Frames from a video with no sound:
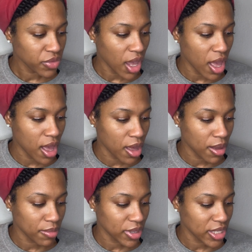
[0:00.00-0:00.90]

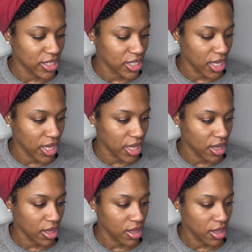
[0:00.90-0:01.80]
Um, let's see.
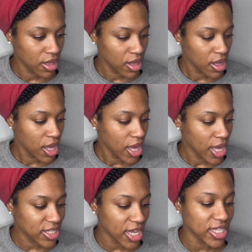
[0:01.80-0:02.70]
It
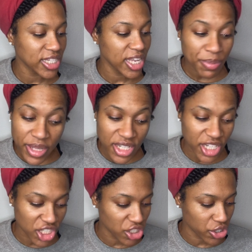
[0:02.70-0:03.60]
says it deeply
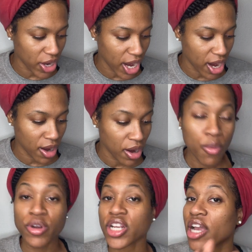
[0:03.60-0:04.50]
conditions your hair,
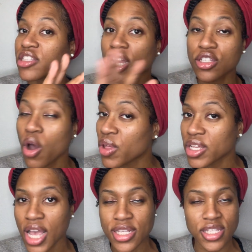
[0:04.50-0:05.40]
which I, I totally
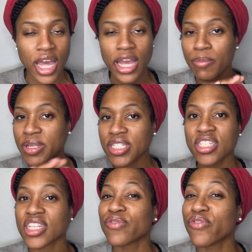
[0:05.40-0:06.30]
attested that hibiscus
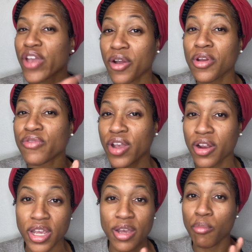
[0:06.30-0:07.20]
is very,
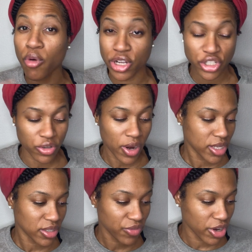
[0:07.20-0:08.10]
very
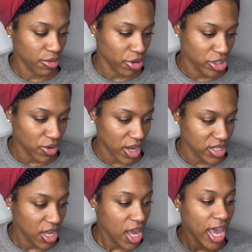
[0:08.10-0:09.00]
moisturizing, very moisturizing.
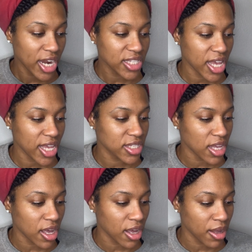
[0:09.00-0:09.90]
And it says
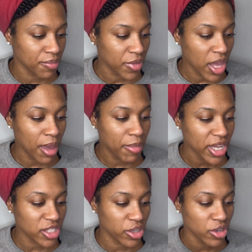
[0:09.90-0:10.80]
um, it
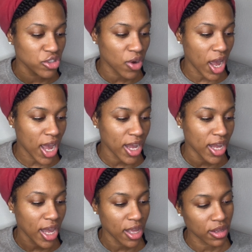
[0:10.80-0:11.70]
makes your dry.